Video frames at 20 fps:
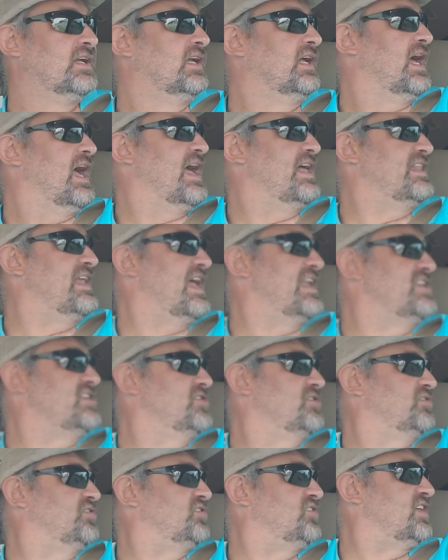And then
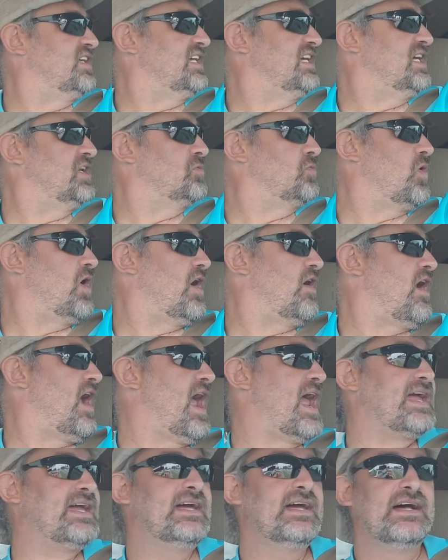you seen where
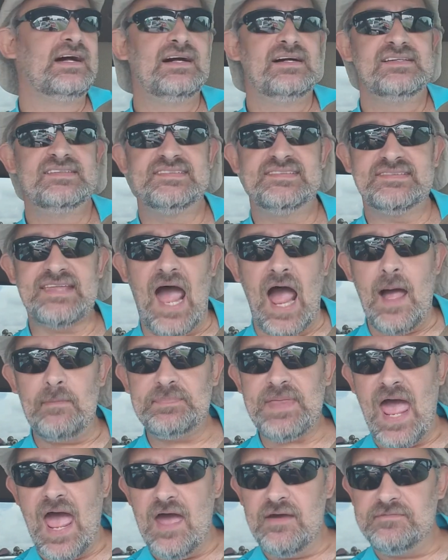I stopped
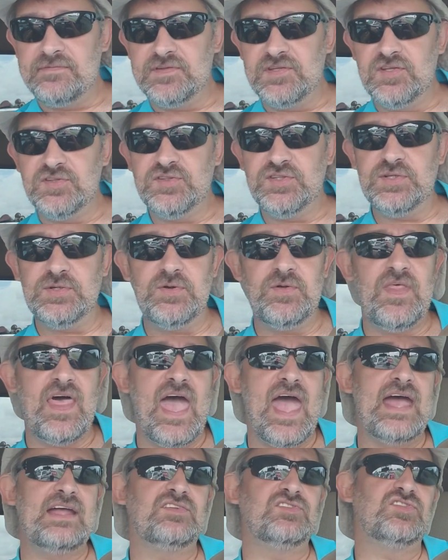having to do
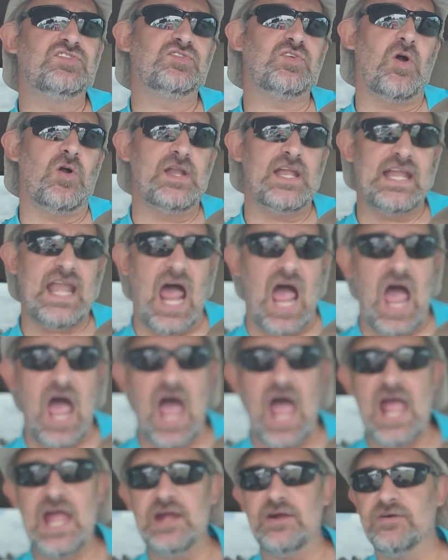that and started
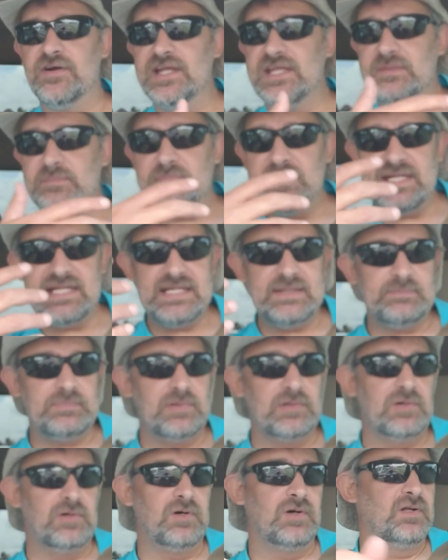hiring
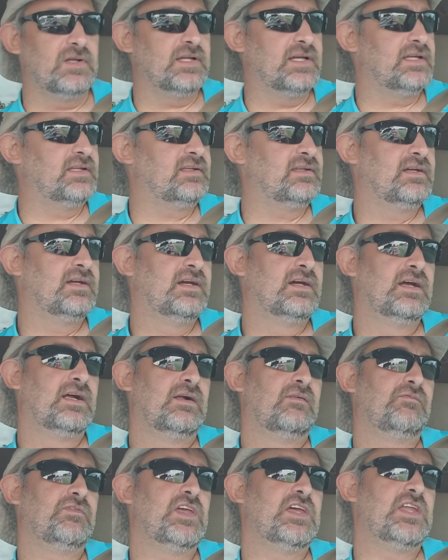people, and
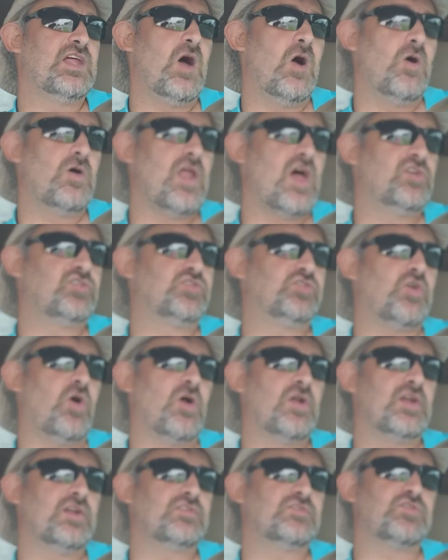you know, and I
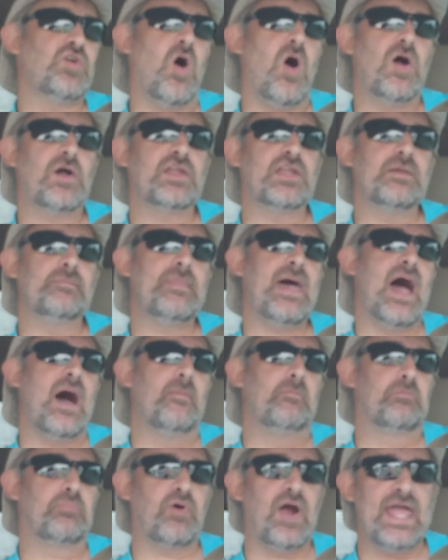started talking
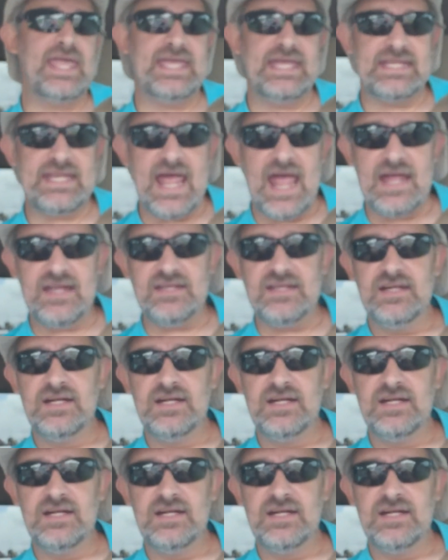about breaking that